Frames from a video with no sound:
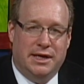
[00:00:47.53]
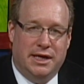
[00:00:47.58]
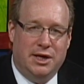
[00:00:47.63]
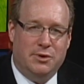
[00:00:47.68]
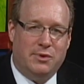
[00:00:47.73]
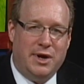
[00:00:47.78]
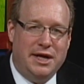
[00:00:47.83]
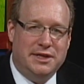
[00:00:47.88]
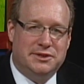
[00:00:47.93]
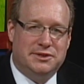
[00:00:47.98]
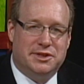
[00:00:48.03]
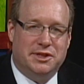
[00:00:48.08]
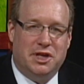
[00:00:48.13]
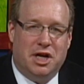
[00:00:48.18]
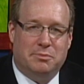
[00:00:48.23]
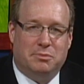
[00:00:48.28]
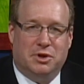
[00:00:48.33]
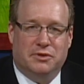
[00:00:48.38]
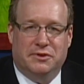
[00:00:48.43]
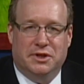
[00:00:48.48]
It raises a
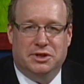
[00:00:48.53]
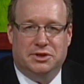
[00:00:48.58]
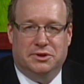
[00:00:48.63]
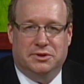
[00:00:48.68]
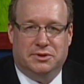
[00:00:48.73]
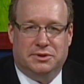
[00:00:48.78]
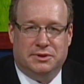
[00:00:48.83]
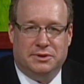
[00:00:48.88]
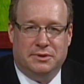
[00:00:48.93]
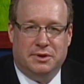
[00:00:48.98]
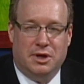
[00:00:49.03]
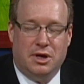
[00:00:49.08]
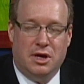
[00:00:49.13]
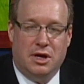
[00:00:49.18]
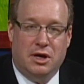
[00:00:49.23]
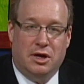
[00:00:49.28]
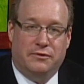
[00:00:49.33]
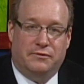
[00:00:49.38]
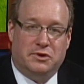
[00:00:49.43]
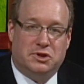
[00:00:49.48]
number of issues.
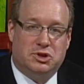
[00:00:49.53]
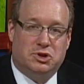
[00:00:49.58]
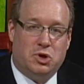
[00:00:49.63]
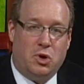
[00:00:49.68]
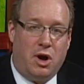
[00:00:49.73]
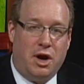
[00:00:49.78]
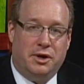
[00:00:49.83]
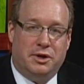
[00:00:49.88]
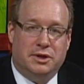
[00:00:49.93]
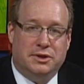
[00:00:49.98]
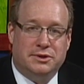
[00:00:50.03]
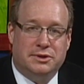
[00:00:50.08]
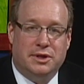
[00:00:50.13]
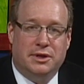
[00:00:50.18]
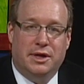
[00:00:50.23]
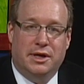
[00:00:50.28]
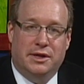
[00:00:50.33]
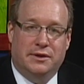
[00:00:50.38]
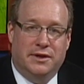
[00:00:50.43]
For starters,